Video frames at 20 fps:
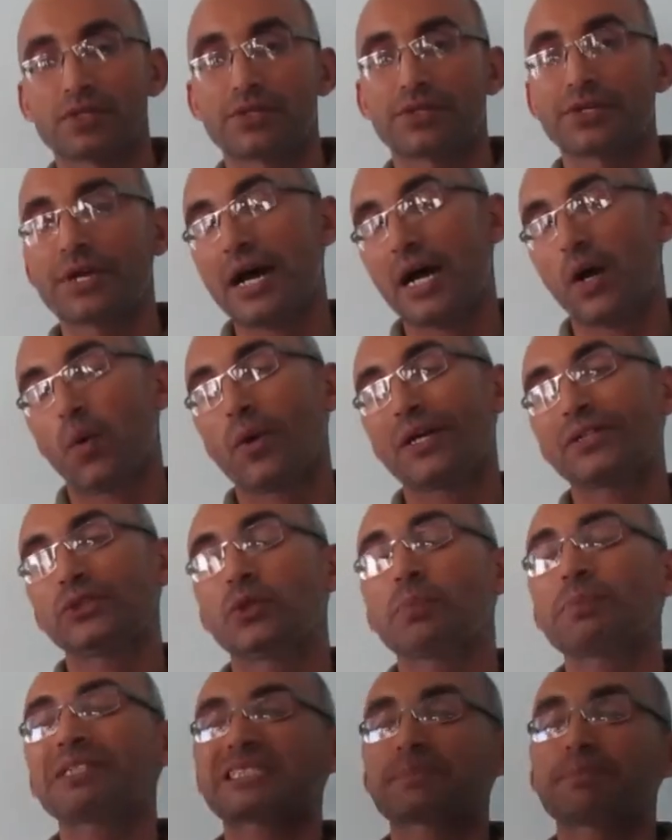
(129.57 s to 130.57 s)
Now when you
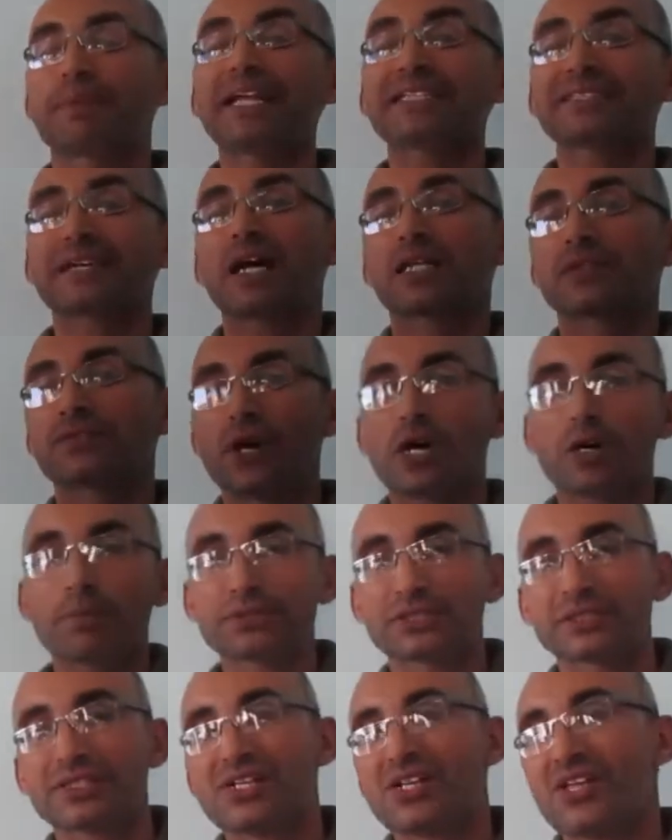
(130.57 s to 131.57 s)
misplace adverbs,
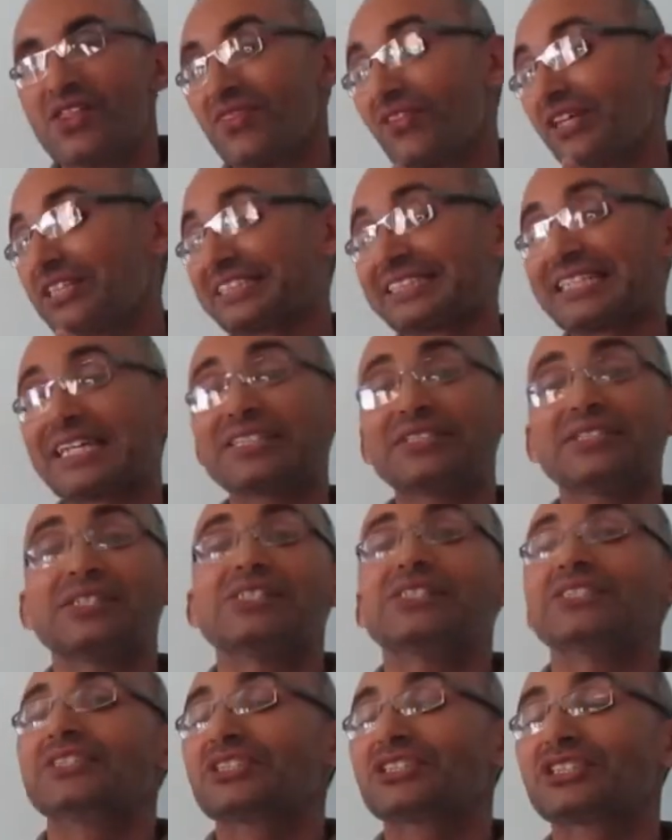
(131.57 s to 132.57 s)
this can
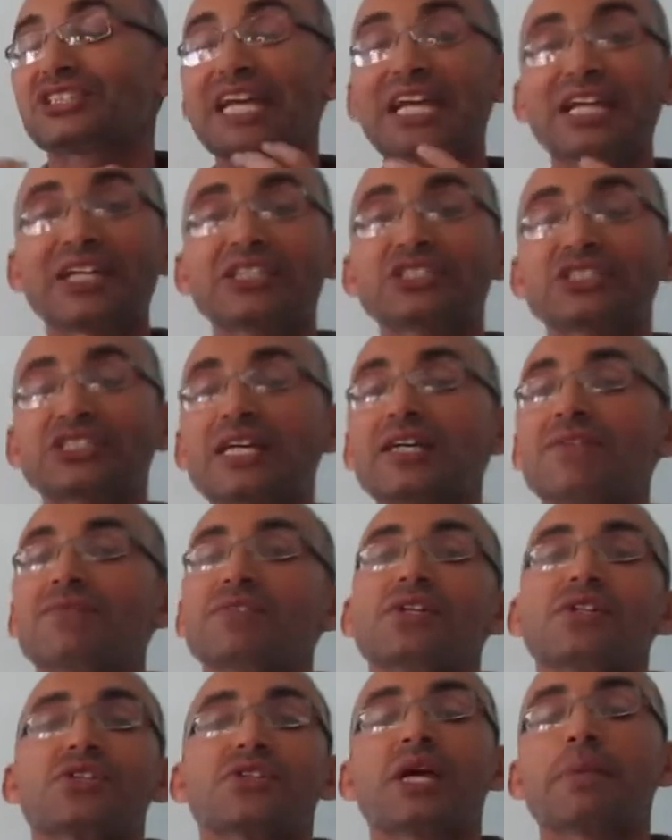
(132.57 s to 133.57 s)
change
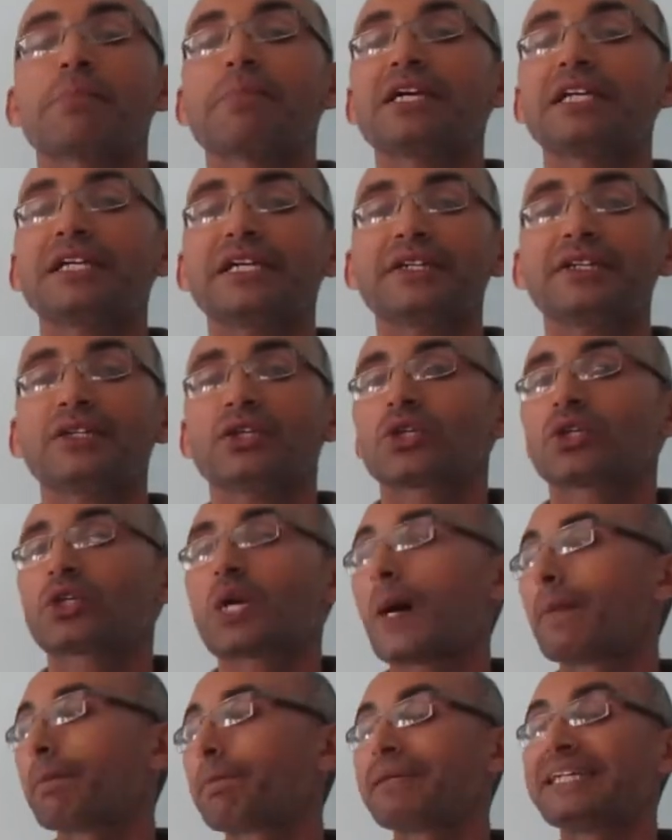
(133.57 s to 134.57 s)
the meaning
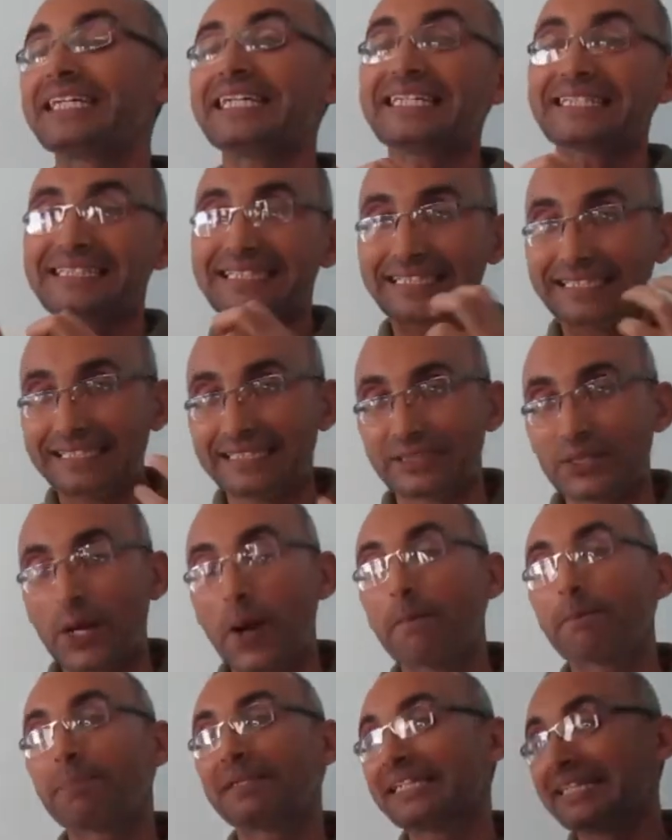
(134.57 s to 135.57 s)
completely.
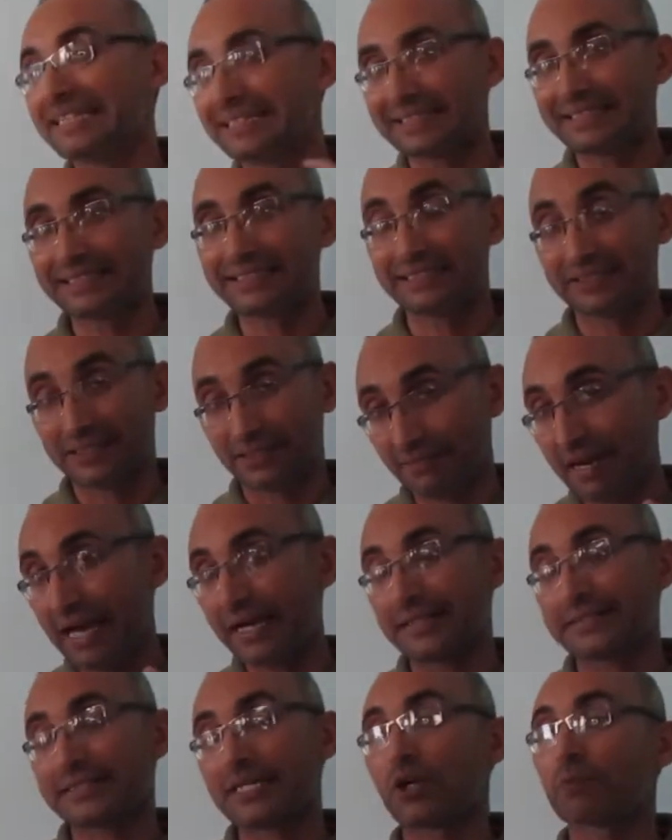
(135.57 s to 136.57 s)

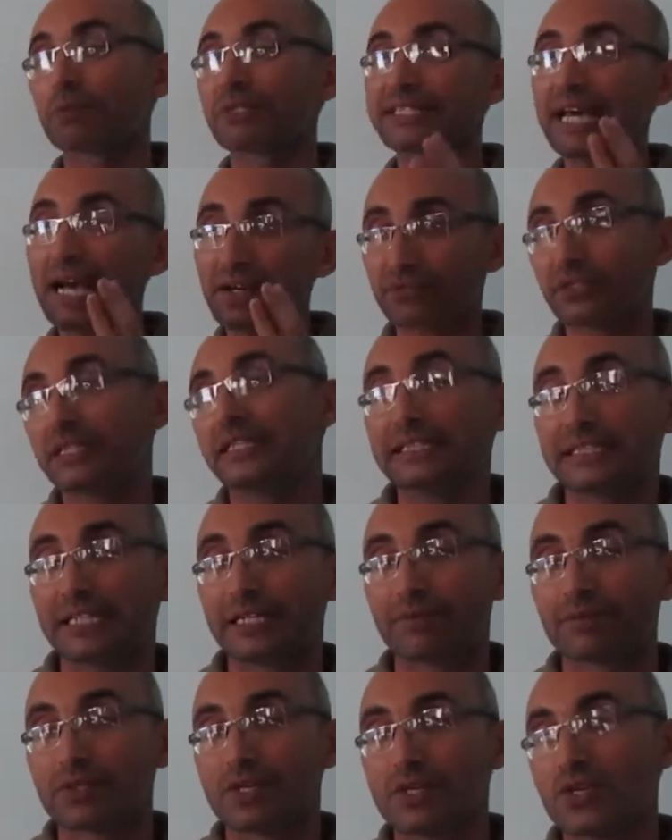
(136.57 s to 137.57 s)
So be careful
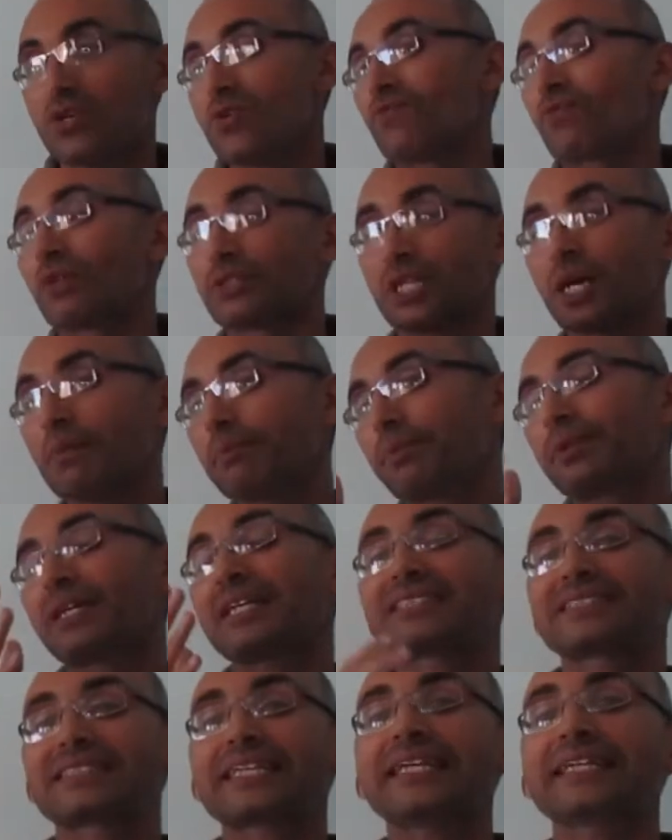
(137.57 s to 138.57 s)
here. For example,
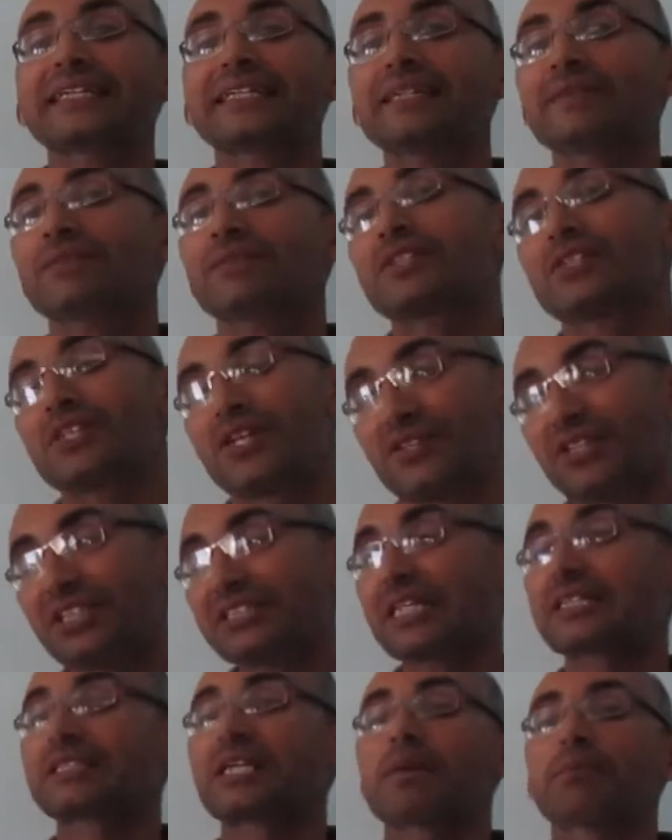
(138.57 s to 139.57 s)
let's take these
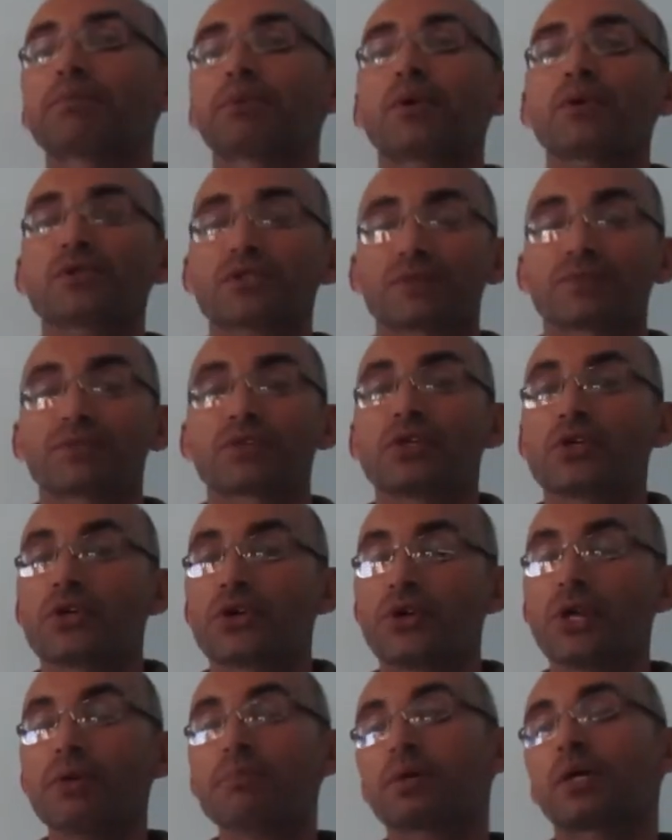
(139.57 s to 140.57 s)
examples.
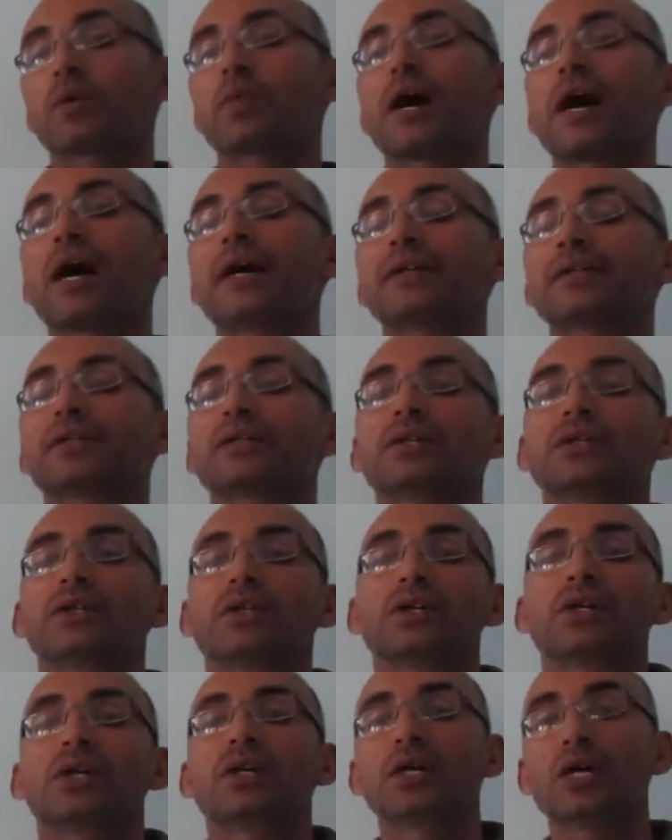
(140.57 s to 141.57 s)
Number one,
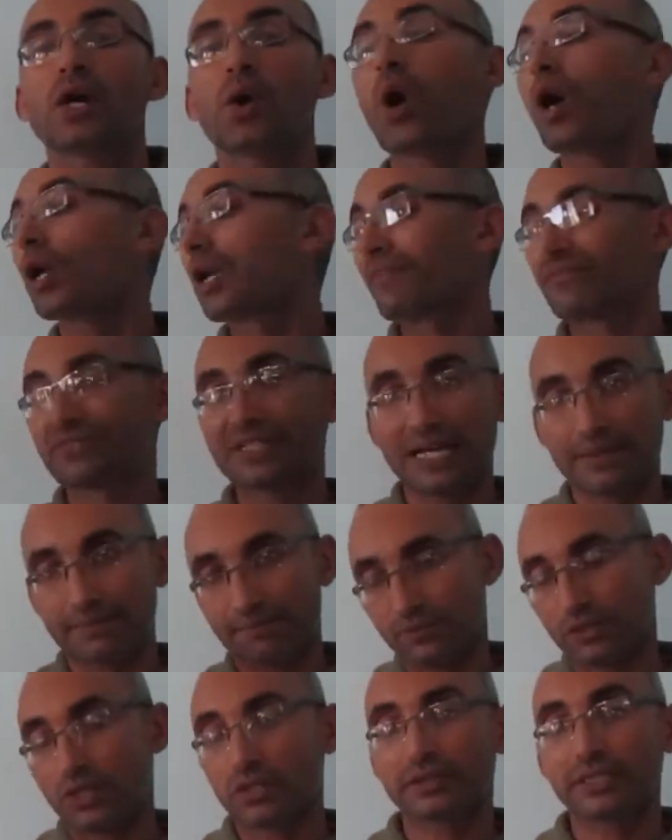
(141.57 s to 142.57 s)
all of
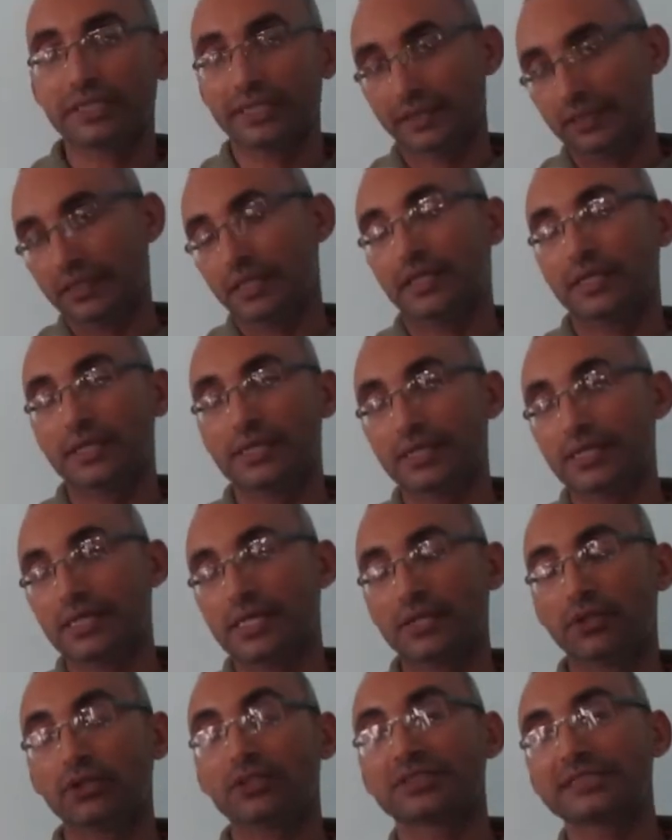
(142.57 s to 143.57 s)
them
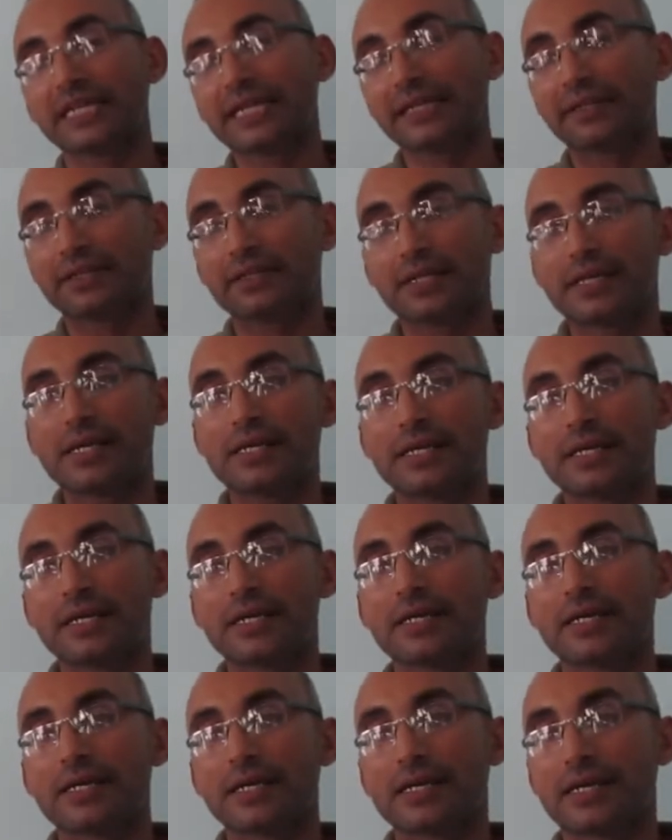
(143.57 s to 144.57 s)
contain
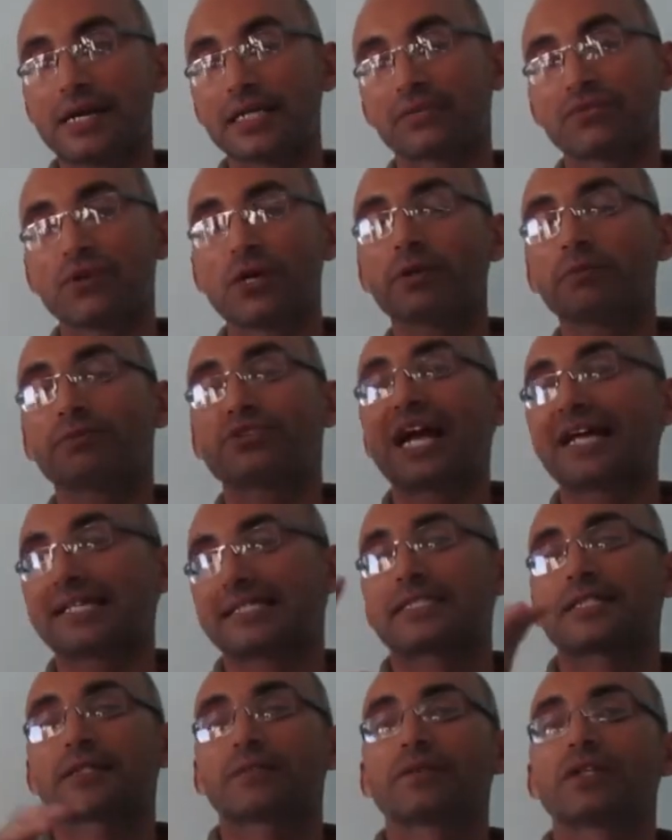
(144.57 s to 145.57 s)
the adverb
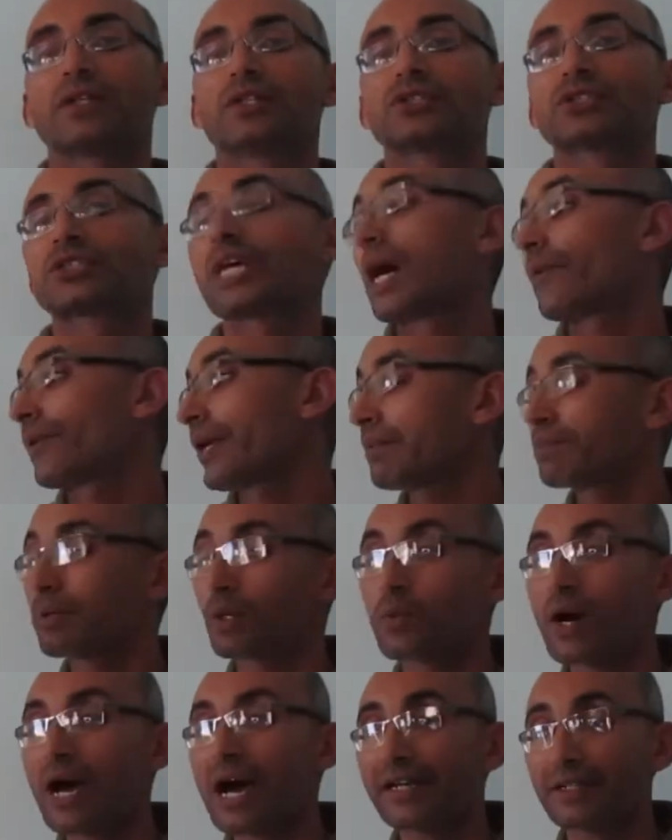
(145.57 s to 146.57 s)
just. So number
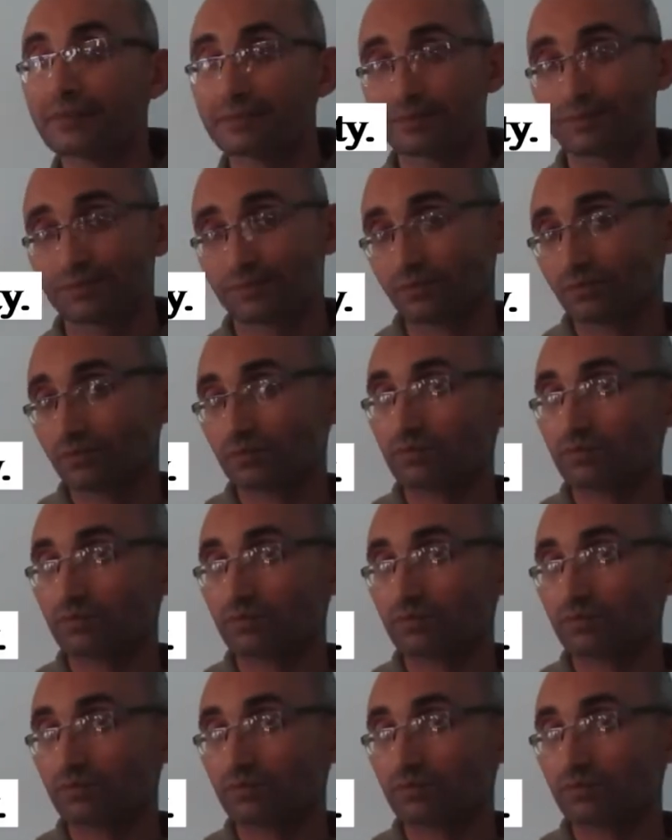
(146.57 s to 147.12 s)
one,